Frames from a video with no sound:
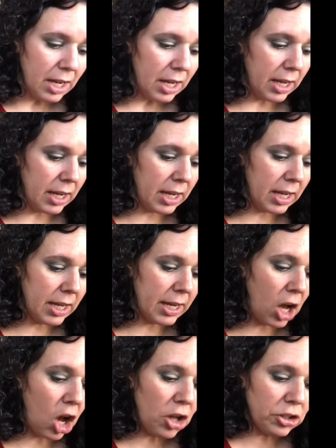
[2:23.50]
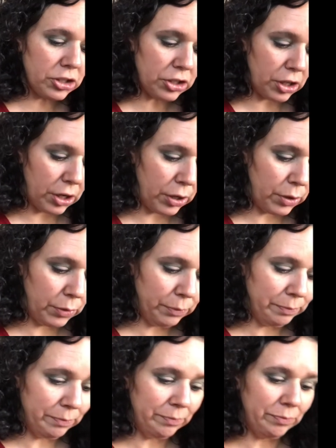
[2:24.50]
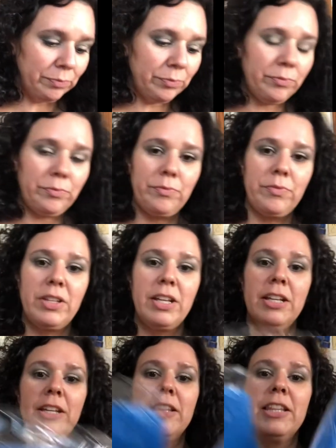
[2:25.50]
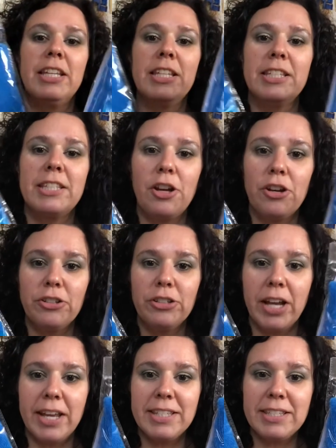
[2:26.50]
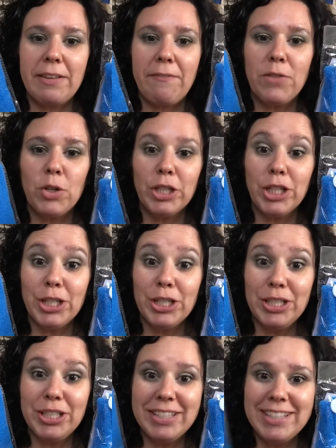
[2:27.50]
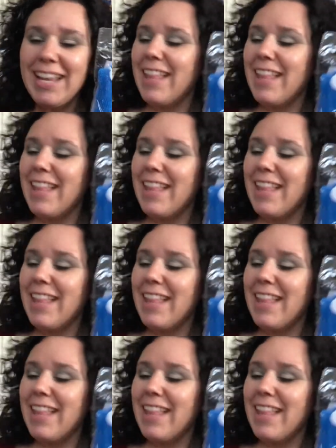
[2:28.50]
And also, these are nice for girls.